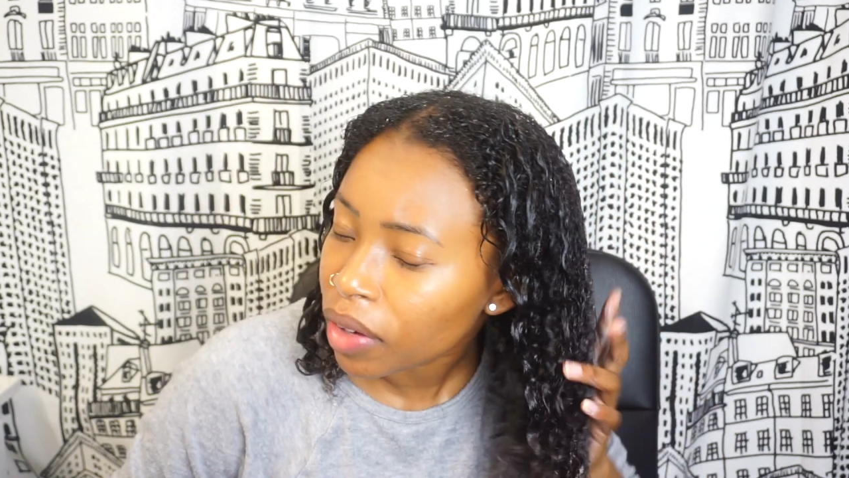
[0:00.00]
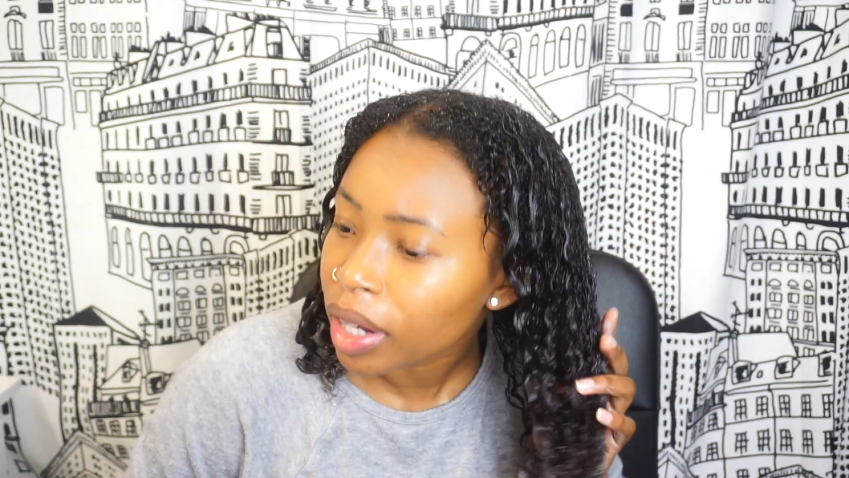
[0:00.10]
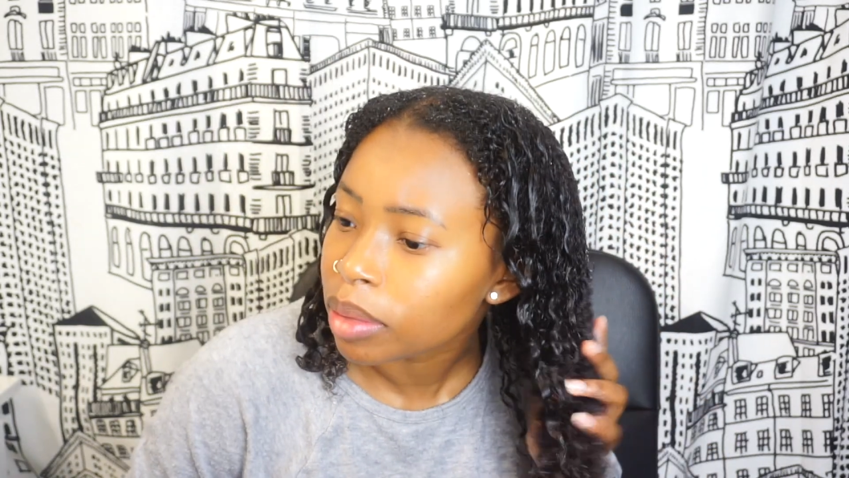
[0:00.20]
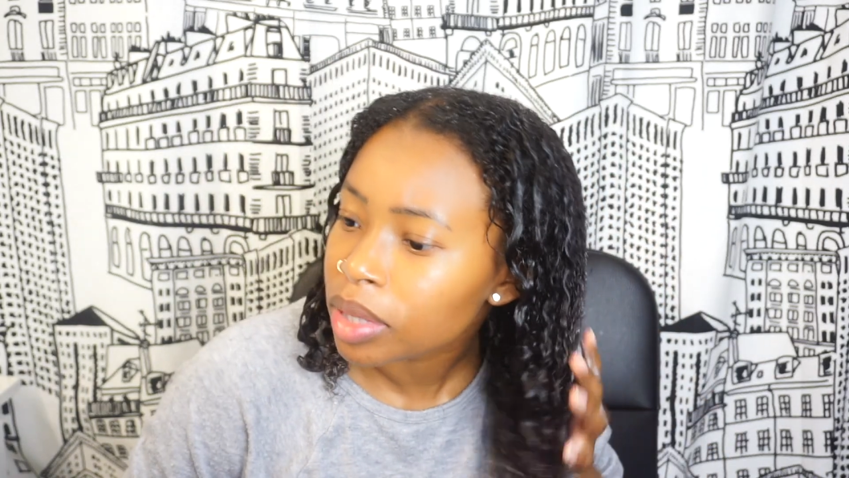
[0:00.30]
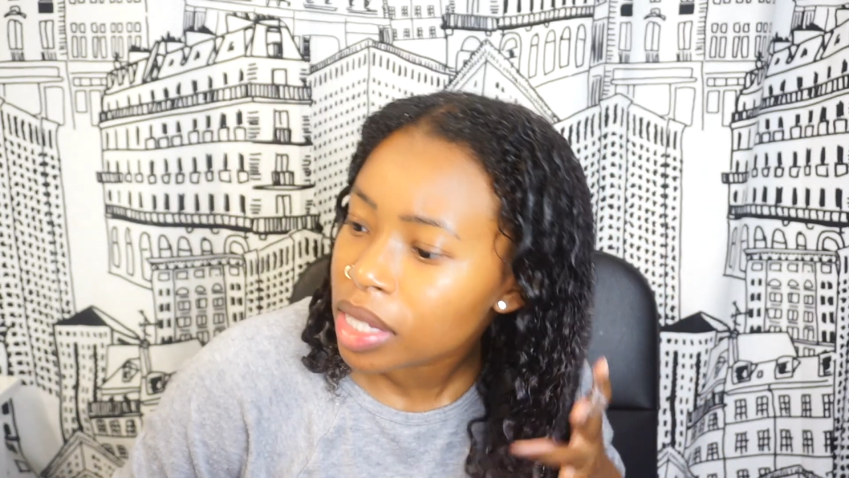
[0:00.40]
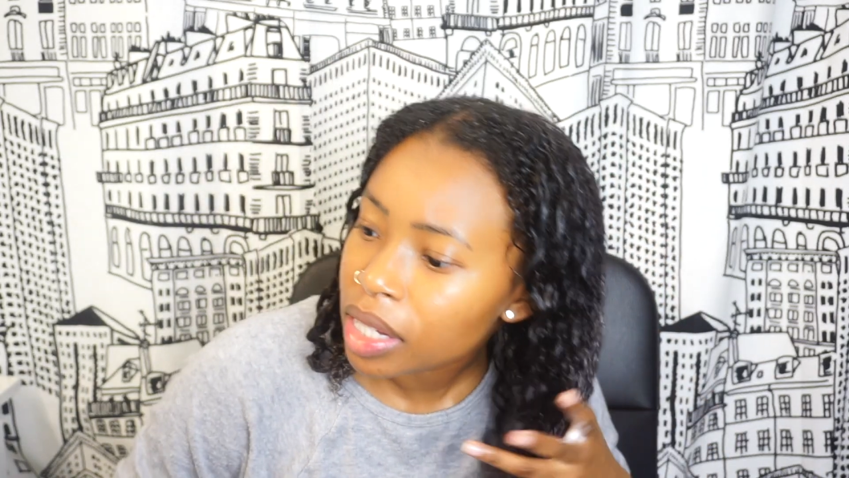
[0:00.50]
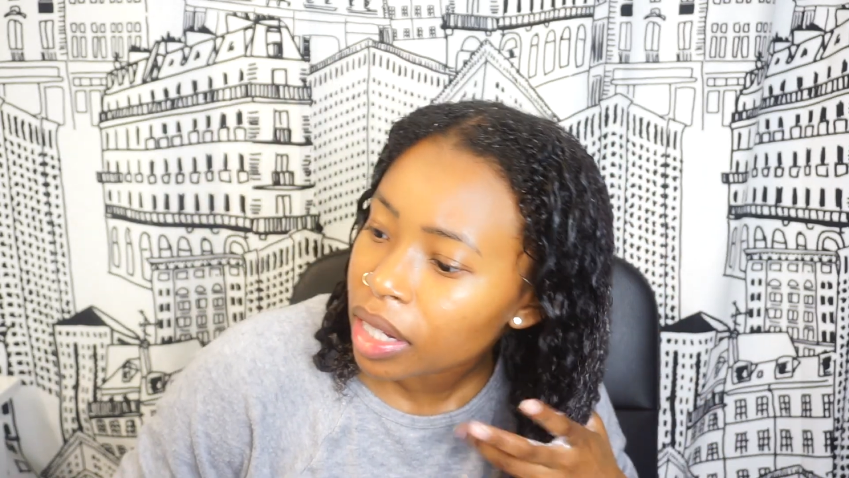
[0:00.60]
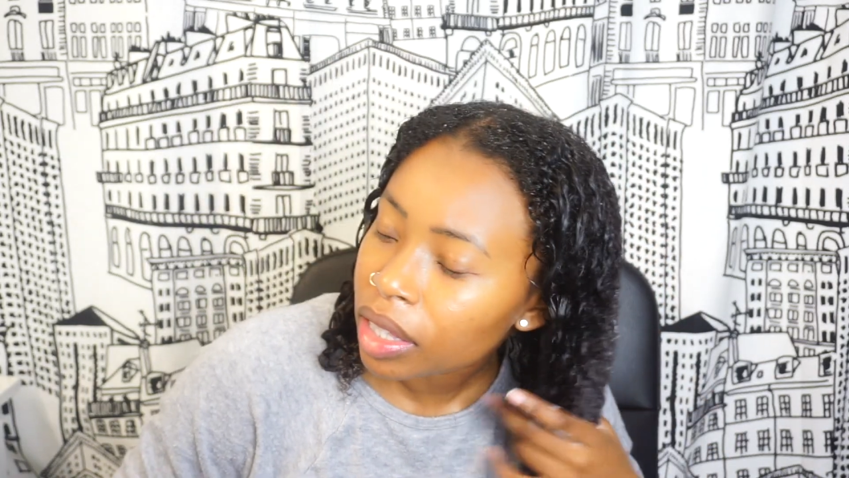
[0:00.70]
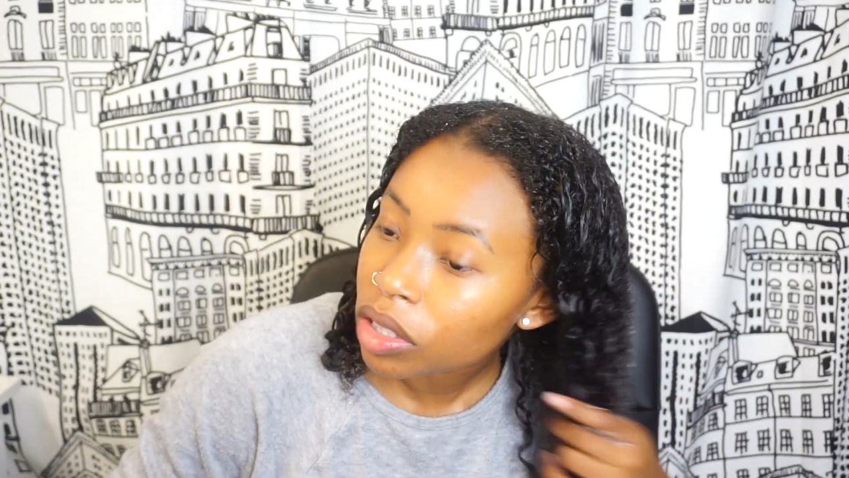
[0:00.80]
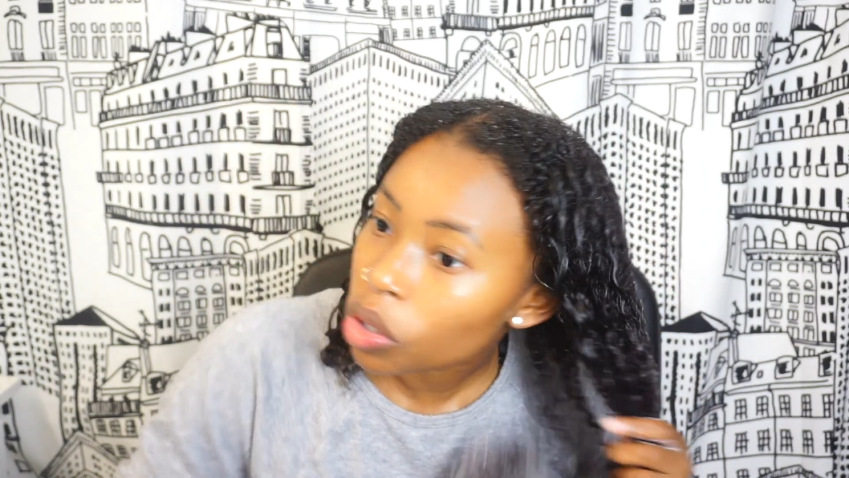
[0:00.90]

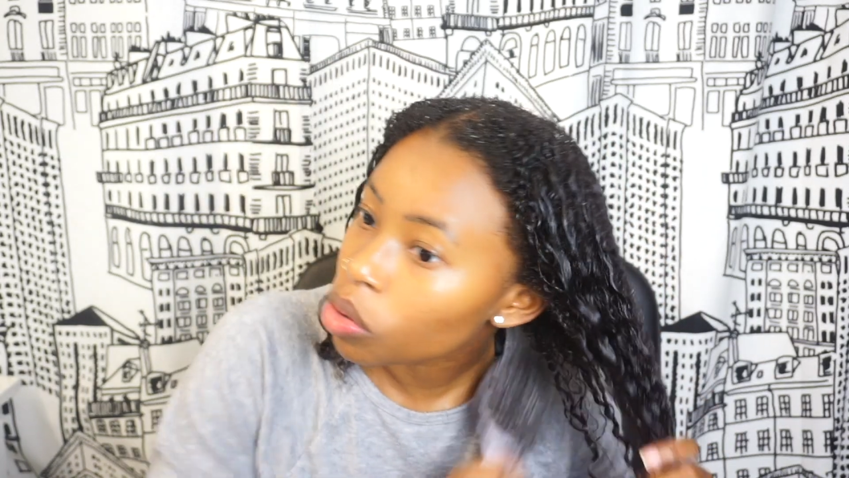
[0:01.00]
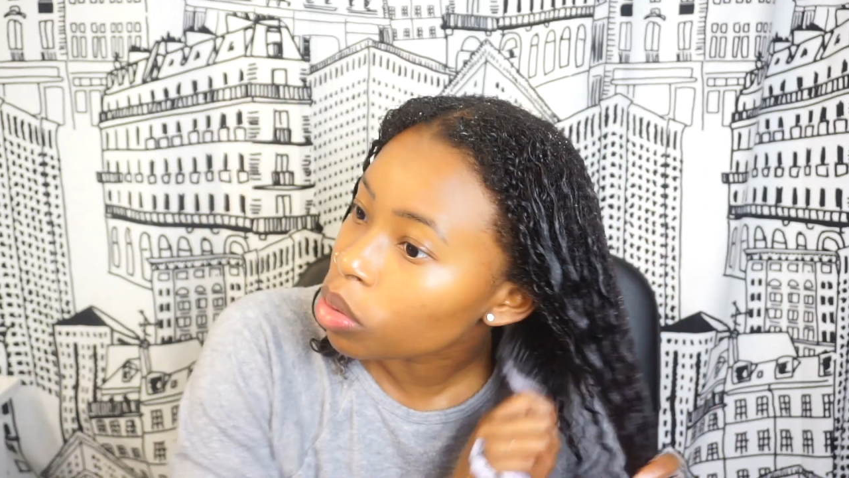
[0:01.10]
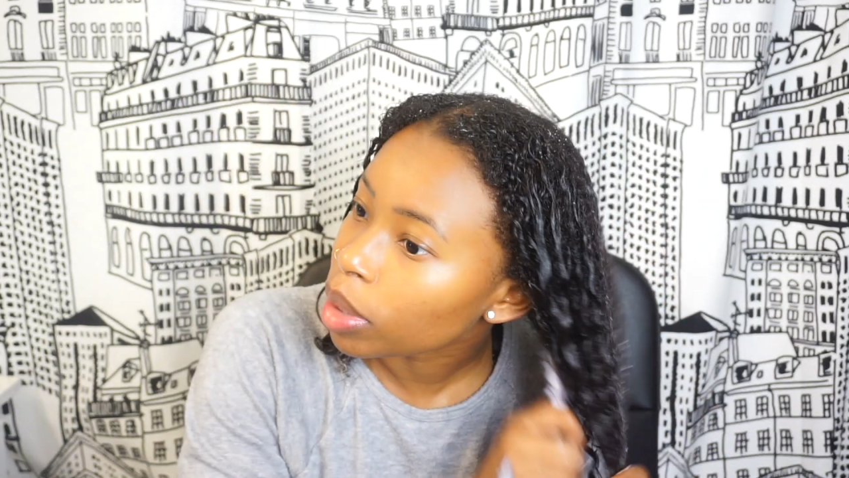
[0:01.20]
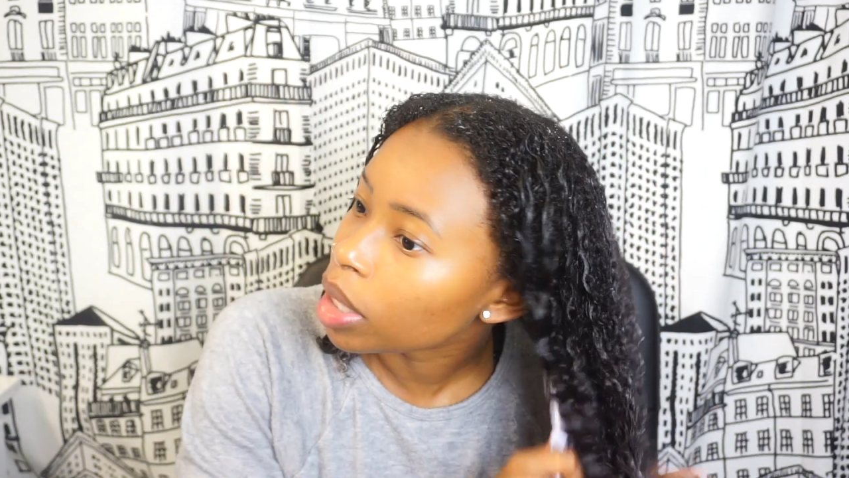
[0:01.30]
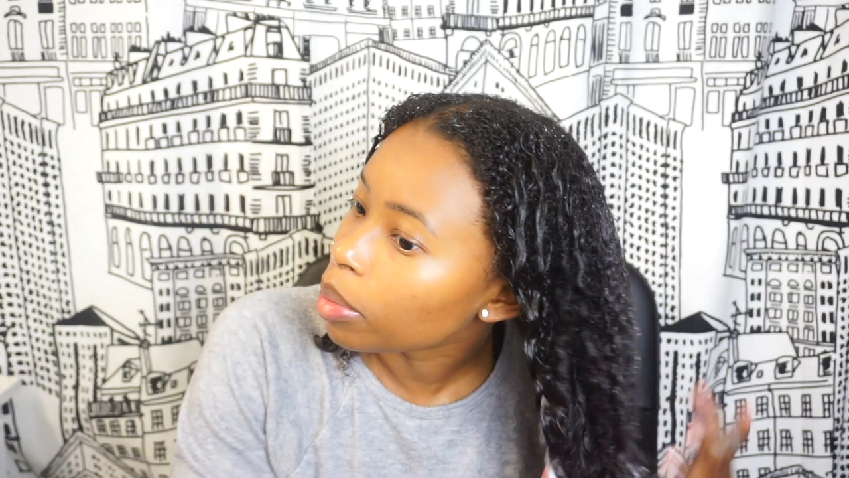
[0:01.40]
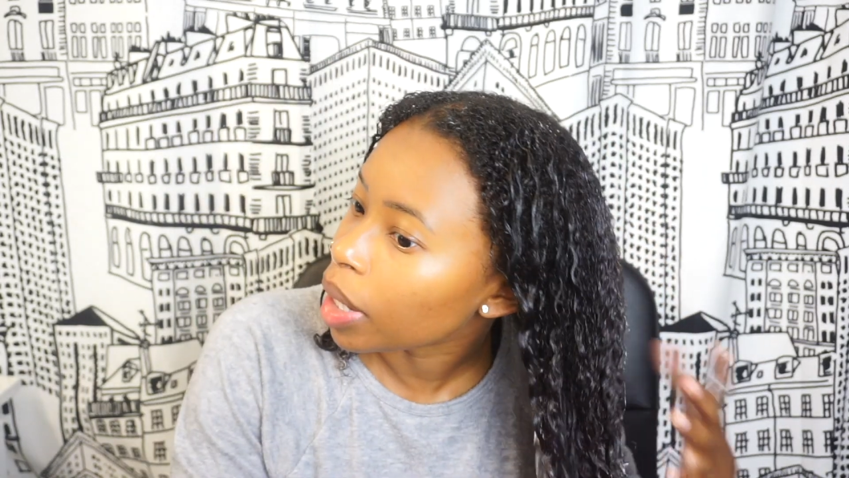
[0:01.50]
Ramsey and the Total Money